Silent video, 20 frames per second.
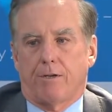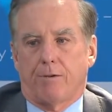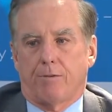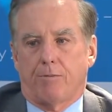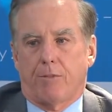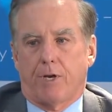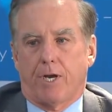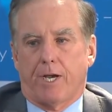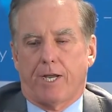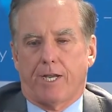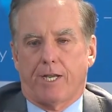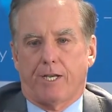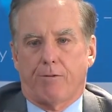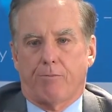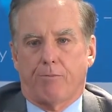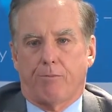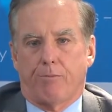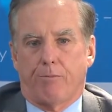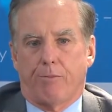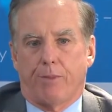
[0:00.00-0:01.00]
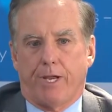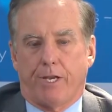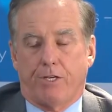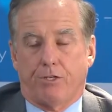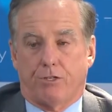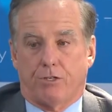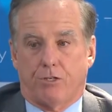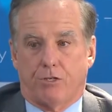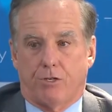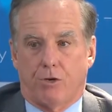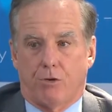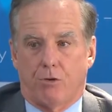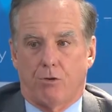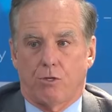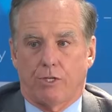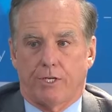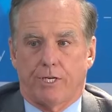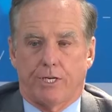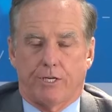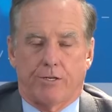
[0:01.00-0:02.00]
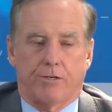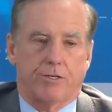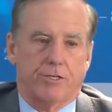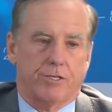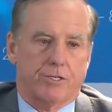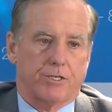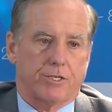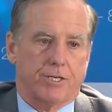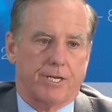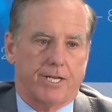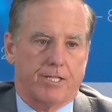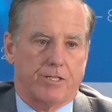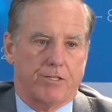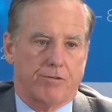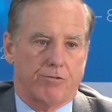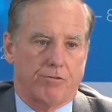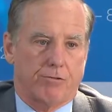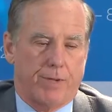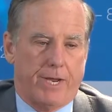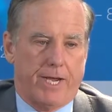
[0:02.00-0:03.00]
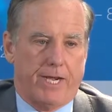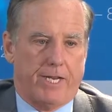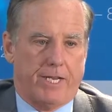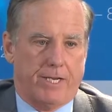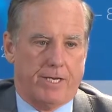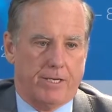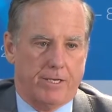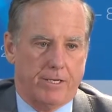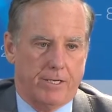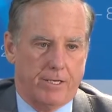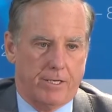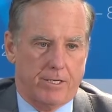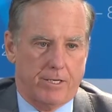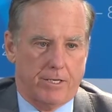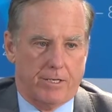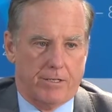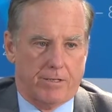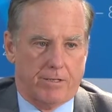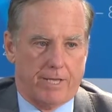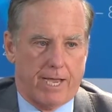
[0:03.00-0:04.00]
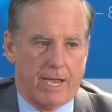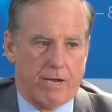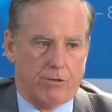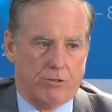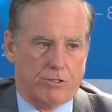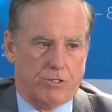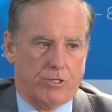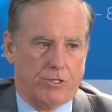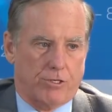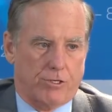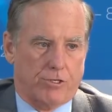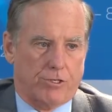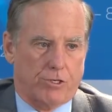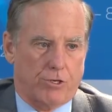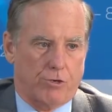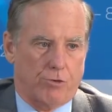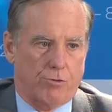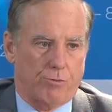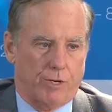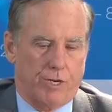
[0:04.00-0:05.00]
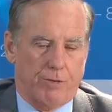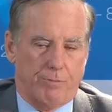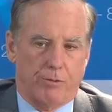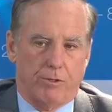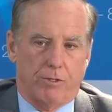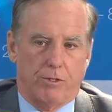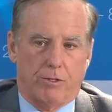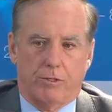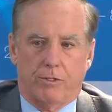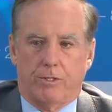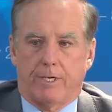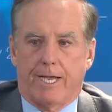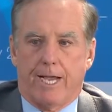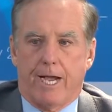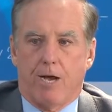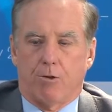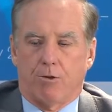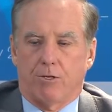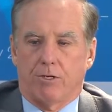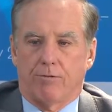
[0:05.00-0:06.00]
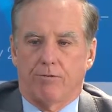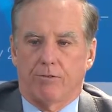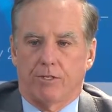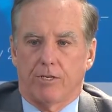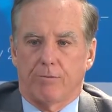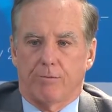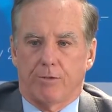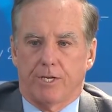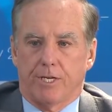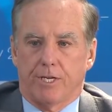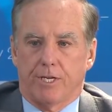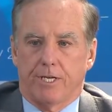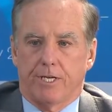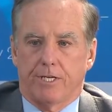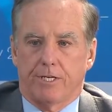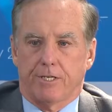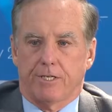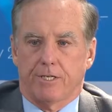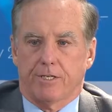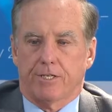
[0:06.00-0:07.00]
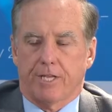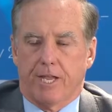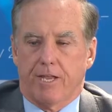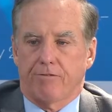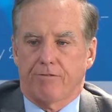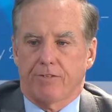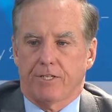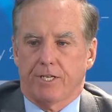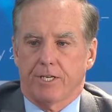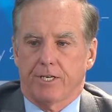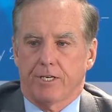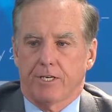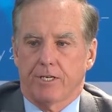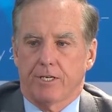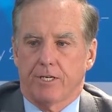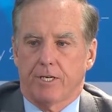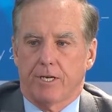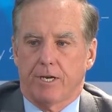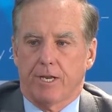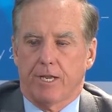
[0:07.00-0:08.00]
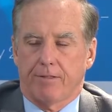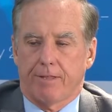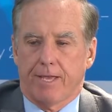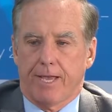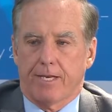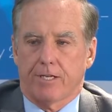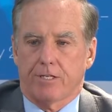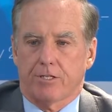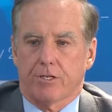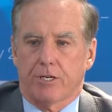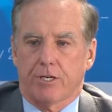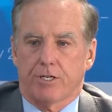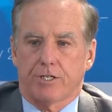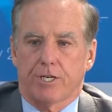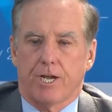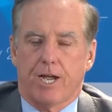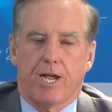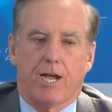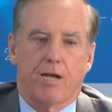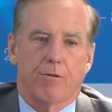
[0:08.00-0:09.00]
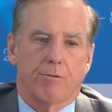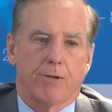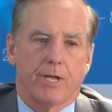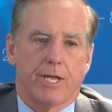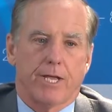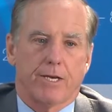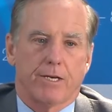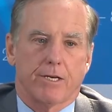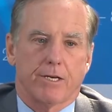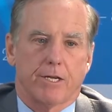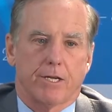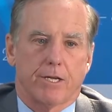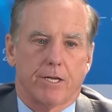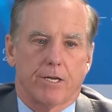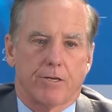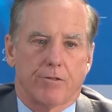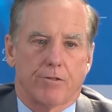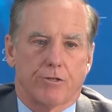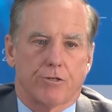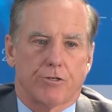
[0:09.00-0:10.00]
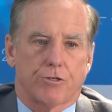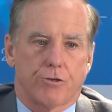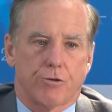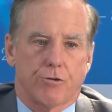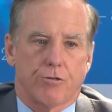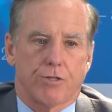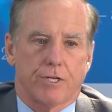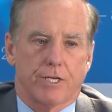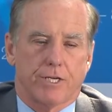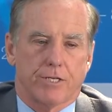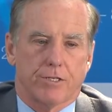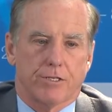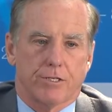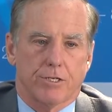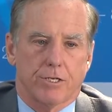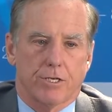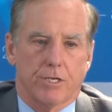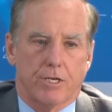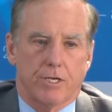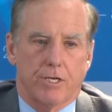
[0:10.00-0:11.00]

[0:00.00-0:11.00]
My major goal here is to get the remaining 1,000 or so people out of Liberty into safety. And that is our job. And the truth is